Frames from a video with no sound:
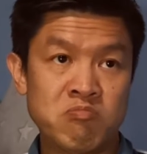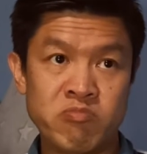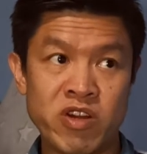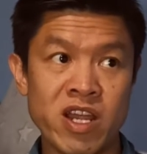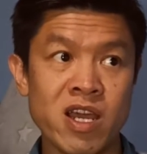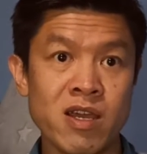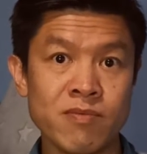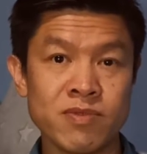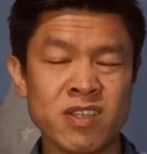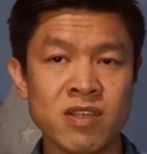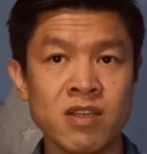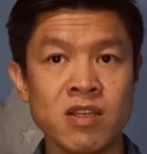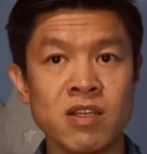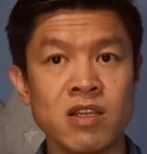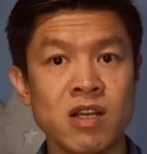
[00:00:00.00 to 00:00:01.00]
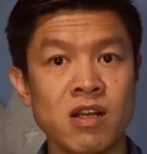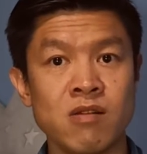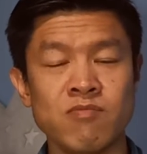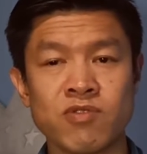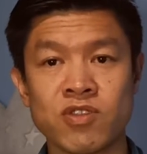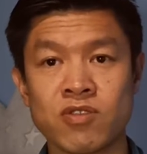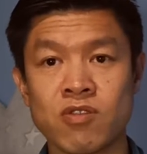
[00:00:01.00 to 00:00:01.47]
perhaps
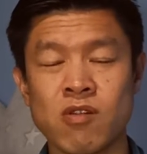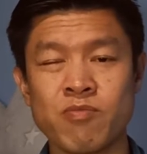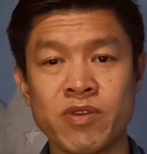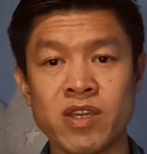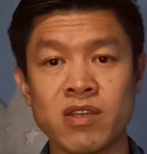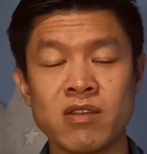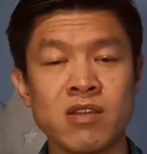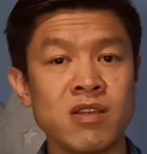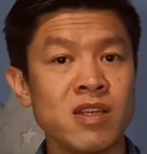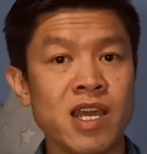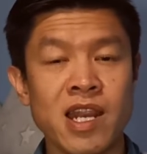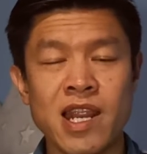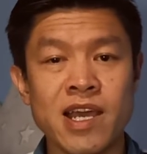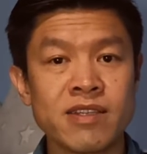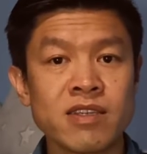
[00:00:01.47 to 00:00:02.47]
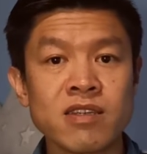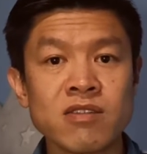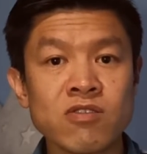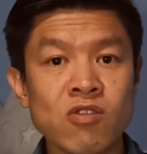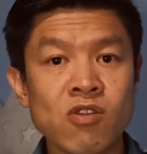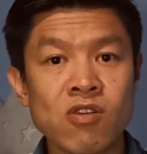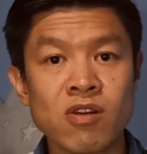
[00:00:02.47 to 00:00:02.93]
stopping and
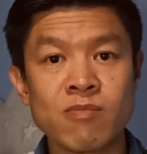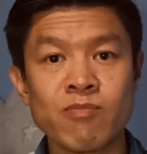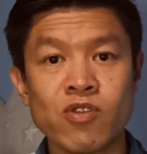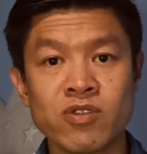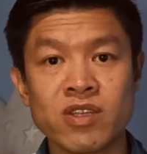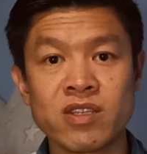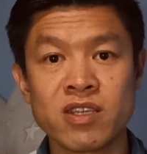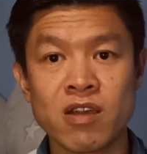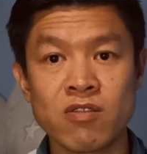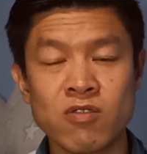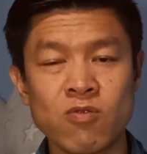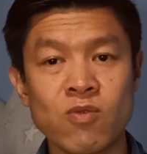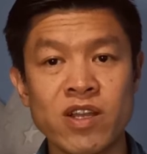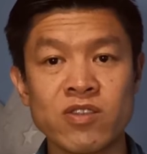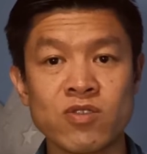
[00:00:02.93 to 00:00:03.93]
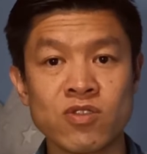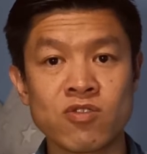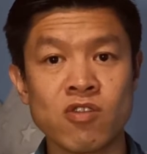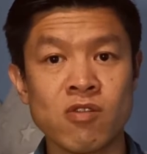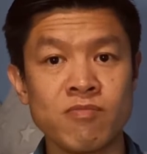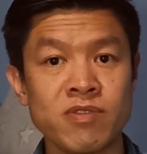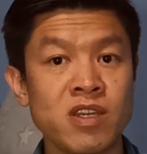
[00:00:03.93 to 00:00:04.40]
letting your body tell you when to
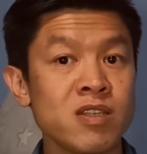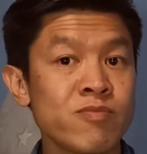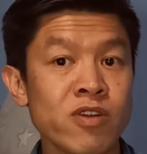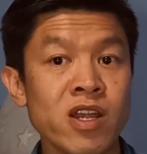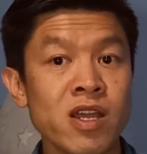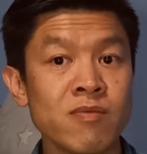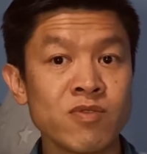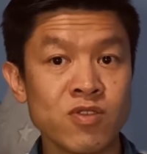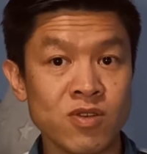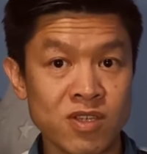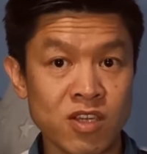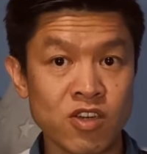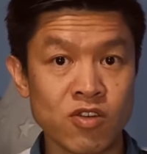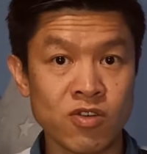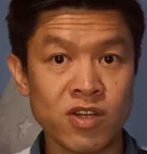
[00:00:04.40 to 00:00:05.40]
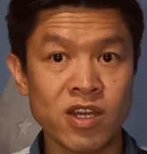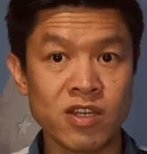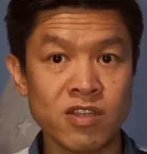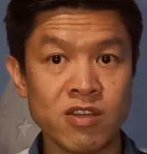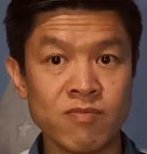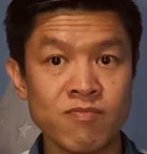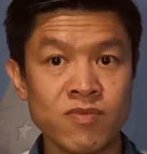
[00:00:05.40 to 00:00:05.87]
stop is perhaps not such a good
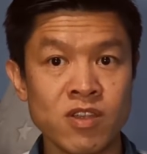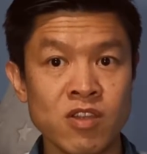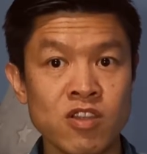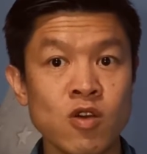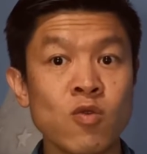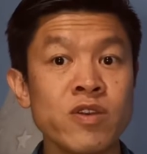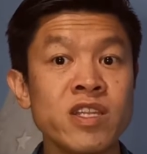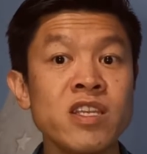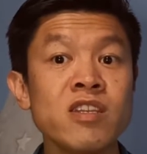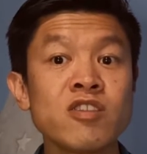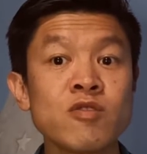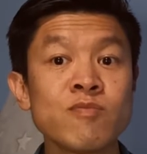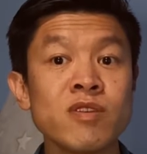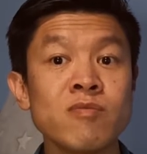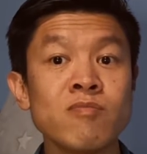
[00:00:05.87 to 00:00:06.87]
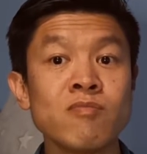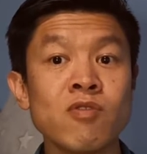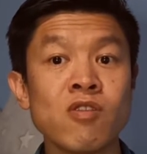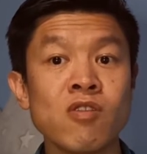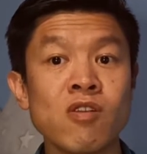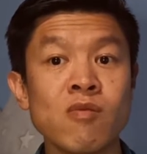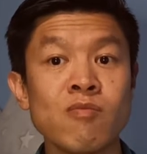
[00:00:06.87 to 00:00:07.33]
idea. Now, we need to be
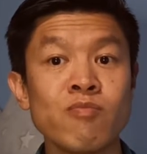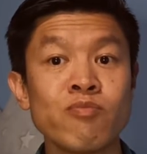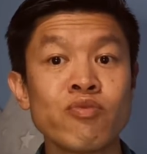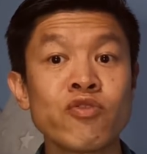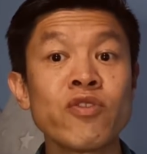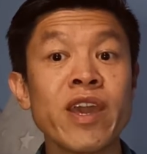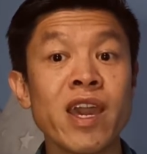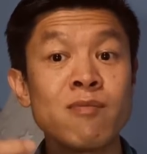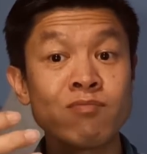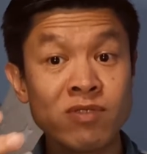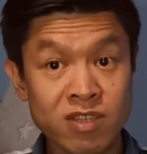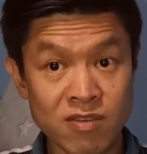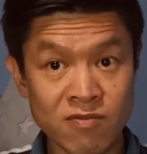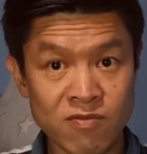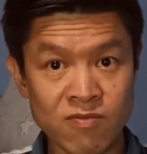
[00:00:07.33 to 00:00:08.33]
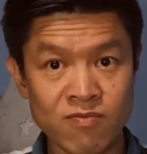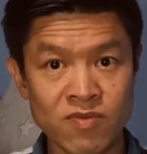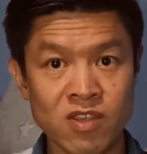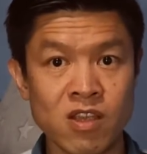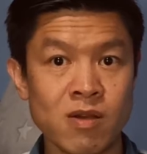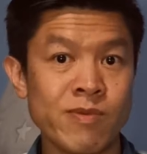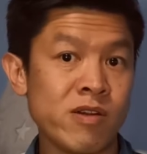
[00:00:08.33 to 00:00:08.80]
more preemptive
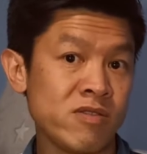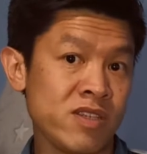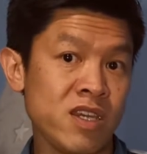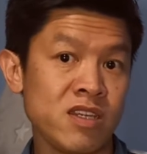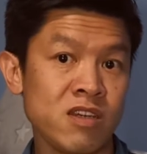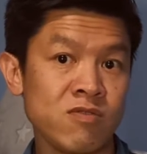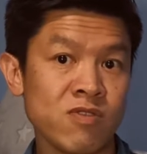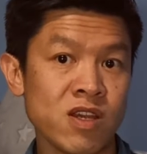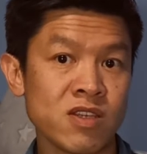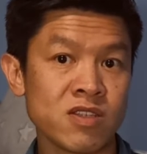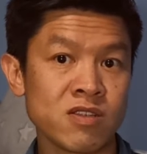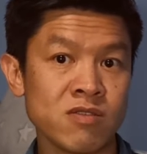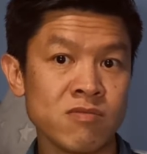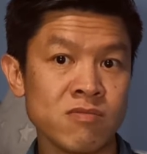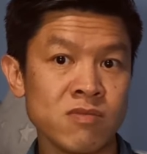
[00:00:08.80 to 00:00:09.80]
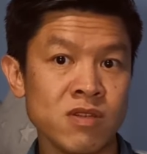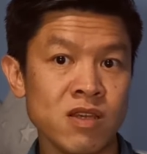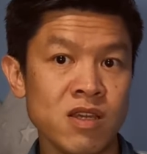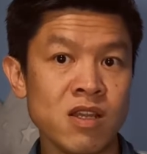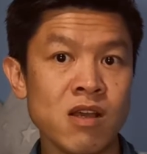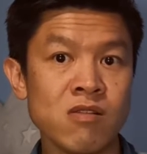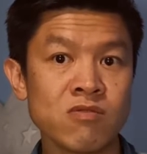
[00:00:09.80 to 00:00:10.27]
about taking rest
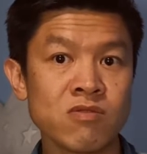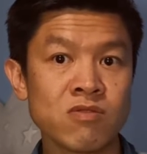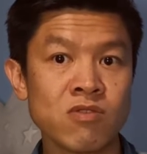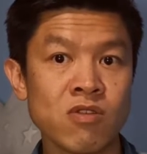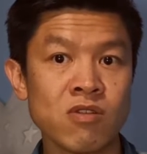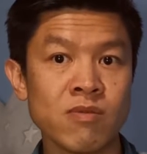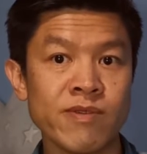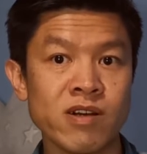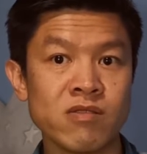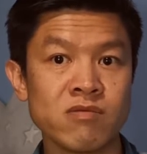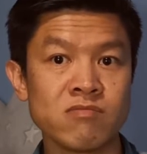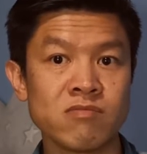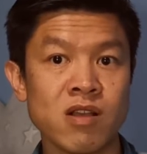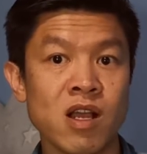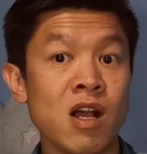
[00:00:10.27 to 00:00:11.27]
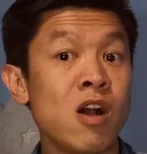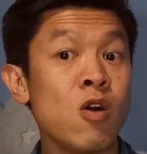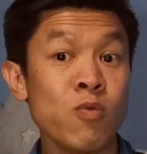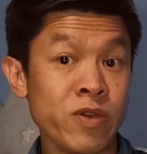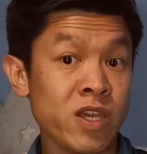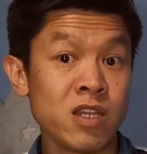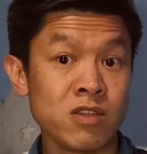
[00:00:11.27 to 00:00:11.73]
and I'll talk about
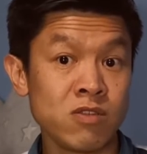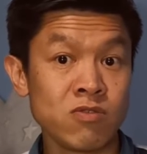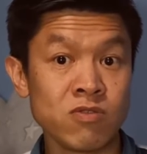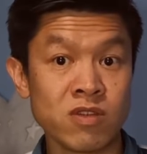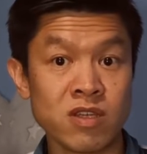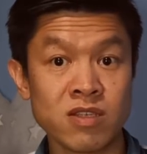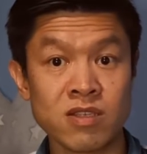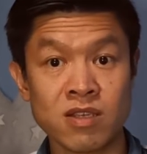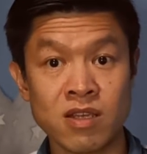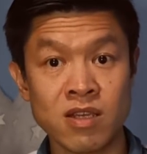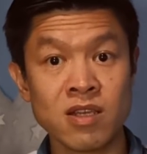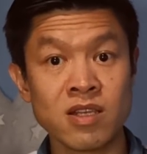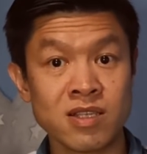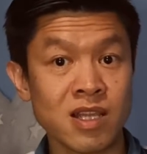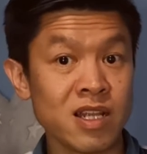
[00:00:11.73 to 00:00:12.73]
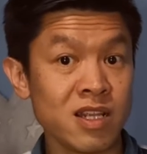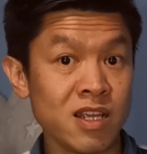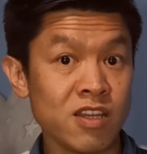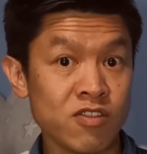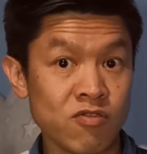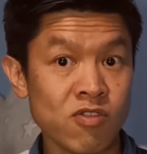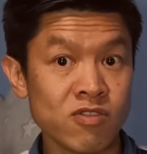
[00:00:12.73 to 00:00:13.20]
how we can do this slightly
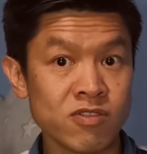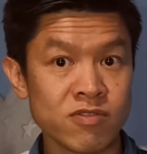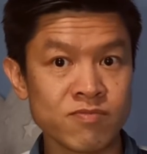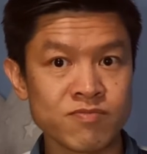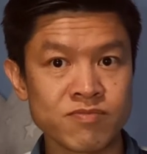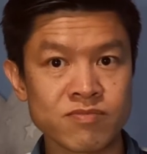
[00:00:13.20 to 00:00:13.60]
later on.